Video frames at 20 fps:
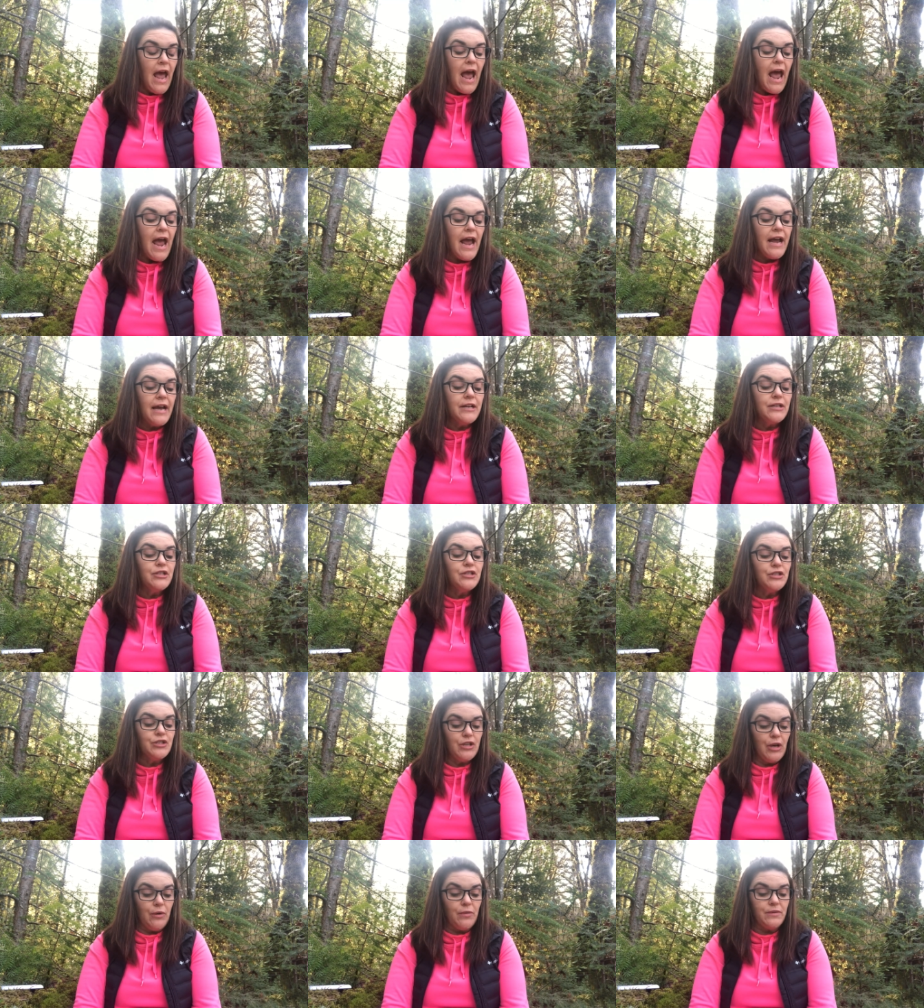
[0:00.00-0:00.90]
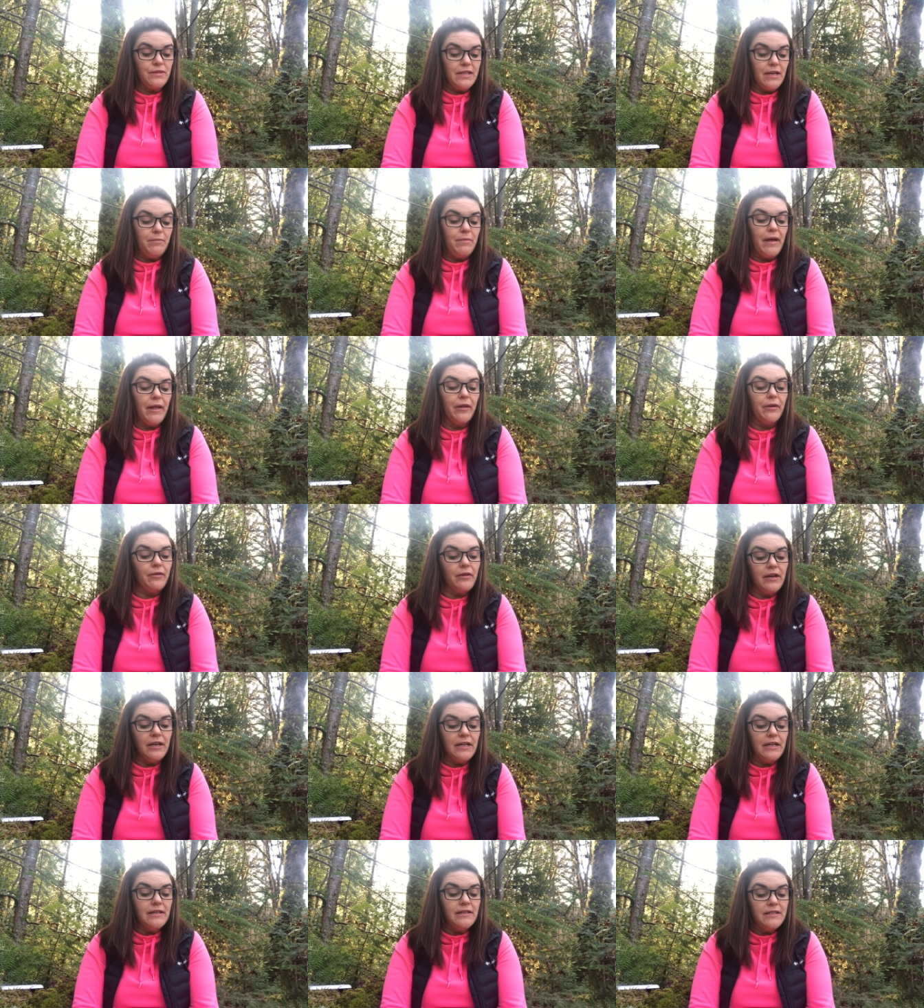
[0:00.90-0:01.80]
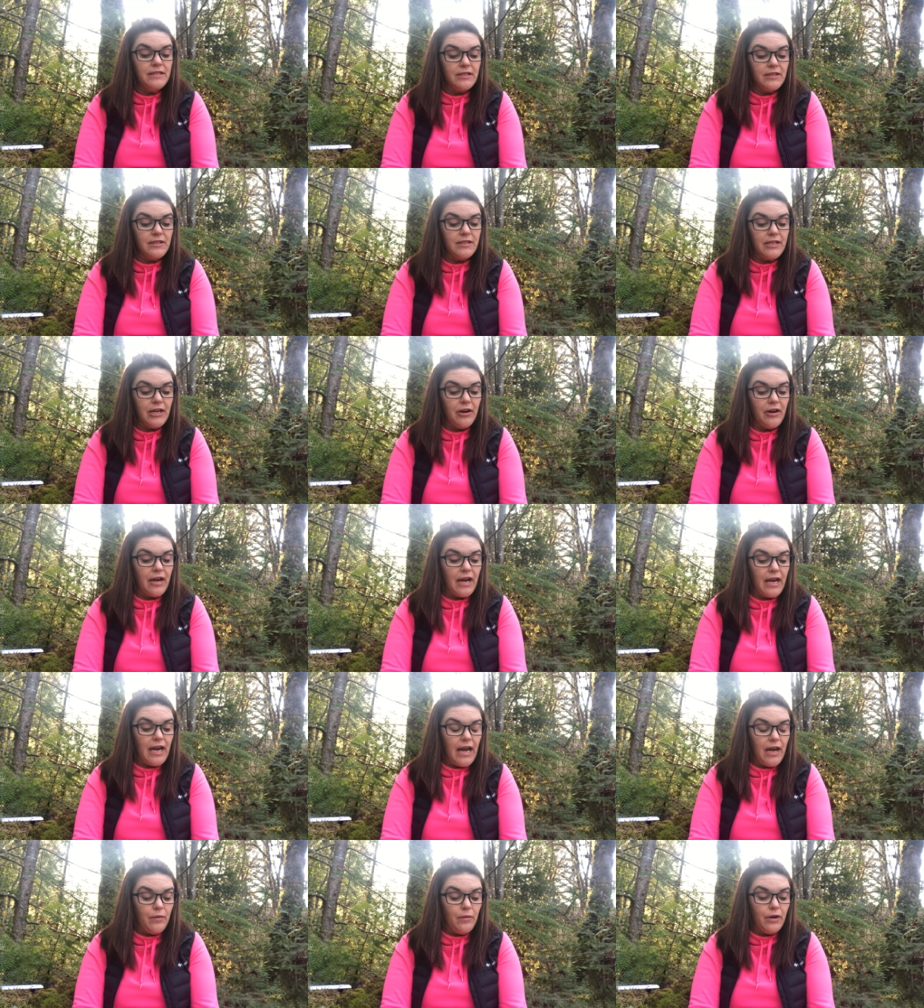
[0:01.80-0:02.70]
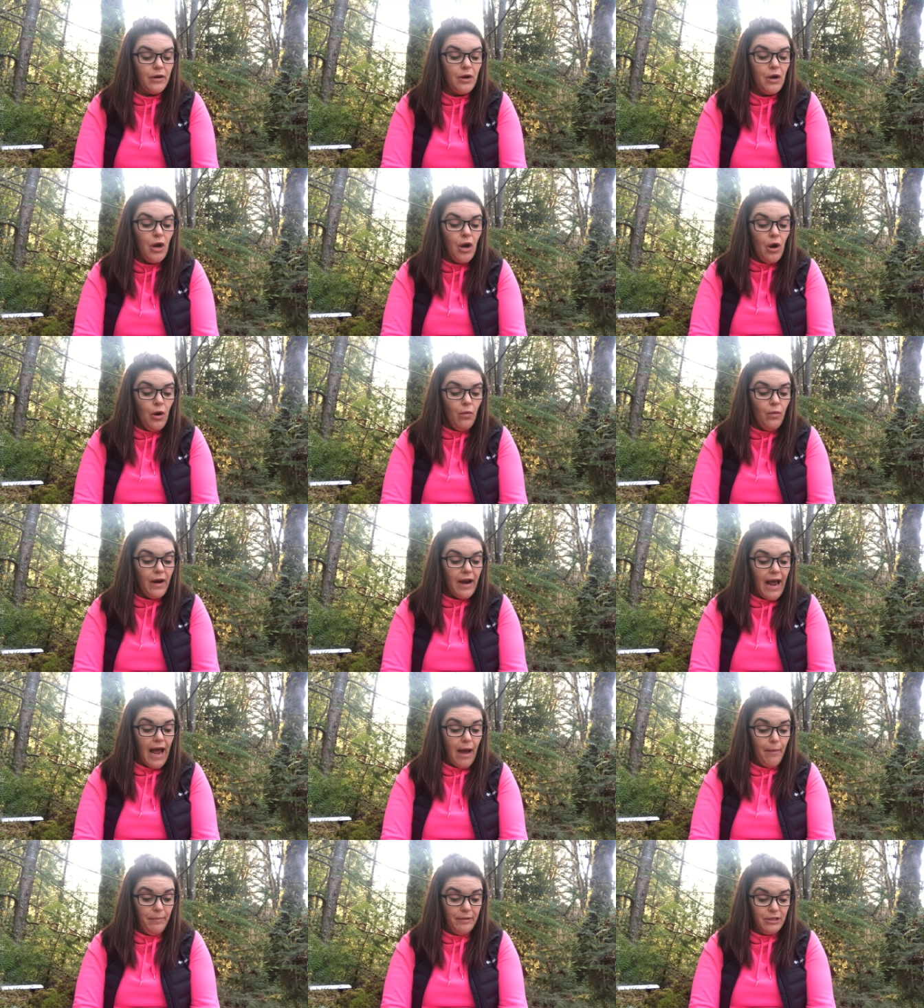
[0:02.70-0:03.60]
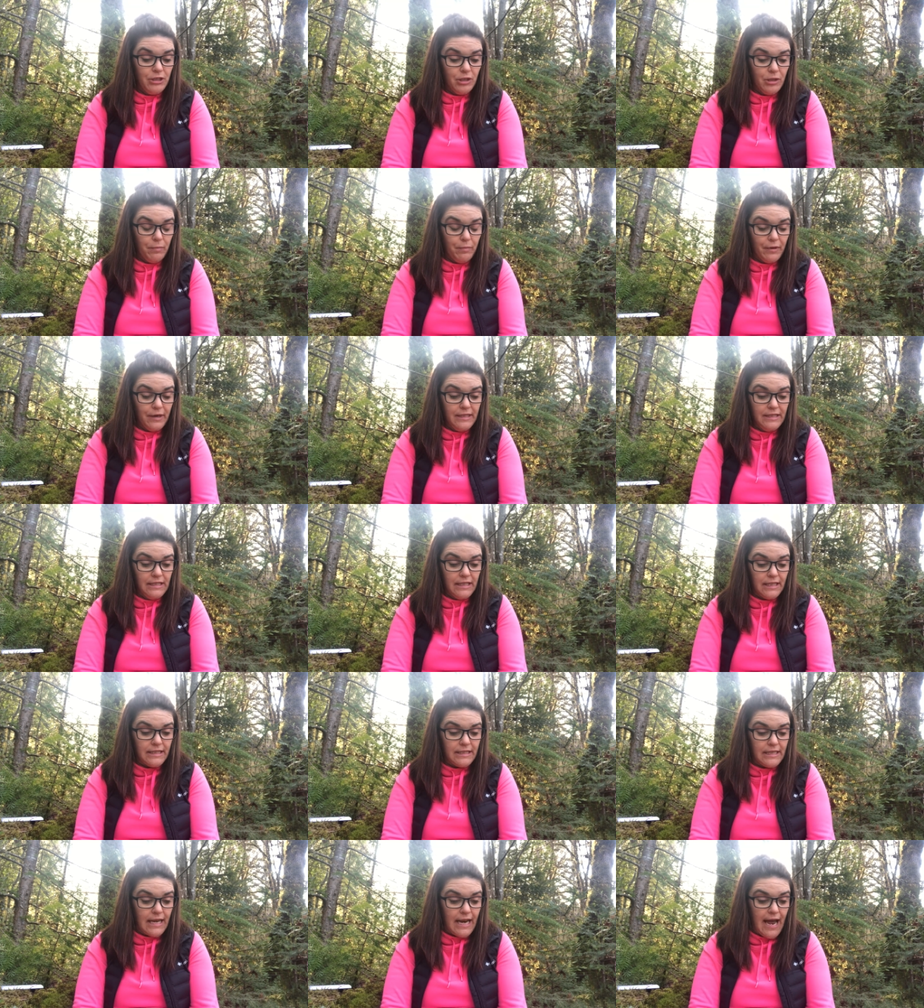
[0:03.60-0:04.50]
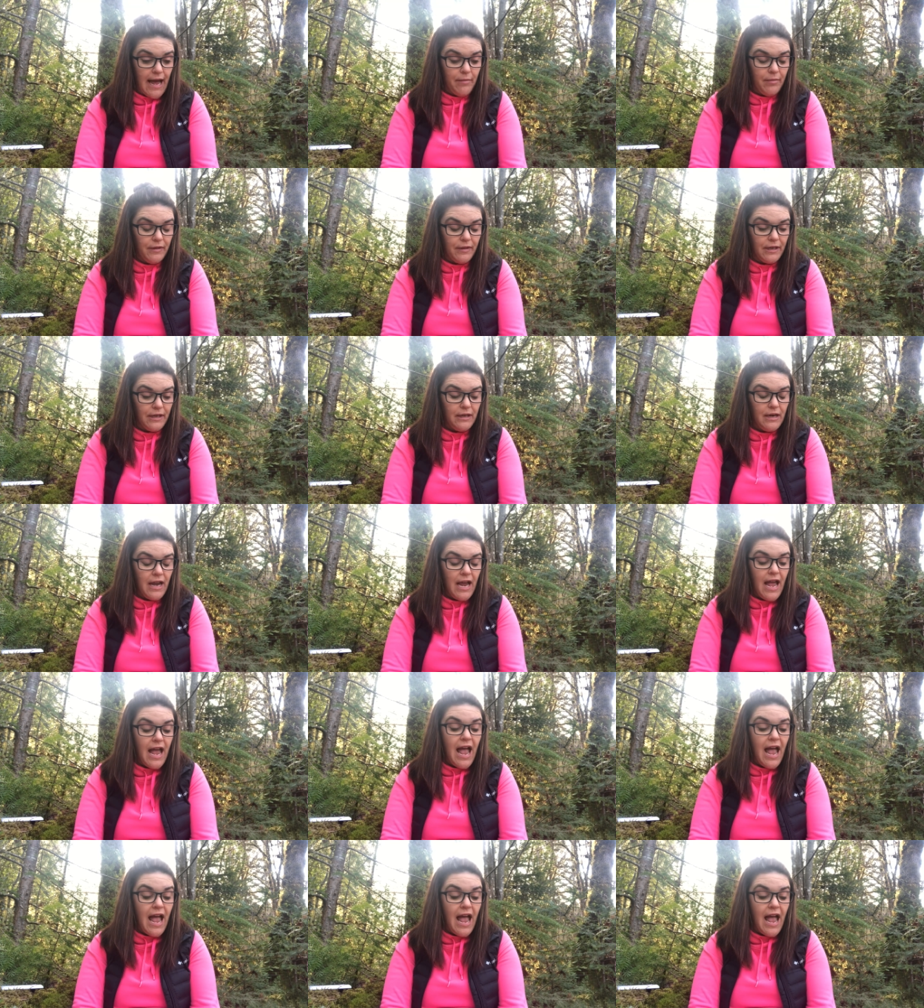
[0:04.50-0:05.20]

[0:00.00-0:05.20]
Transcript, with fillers: And so, said Pellegrina, still staring at Edward, what happened to the princess, said Abilene.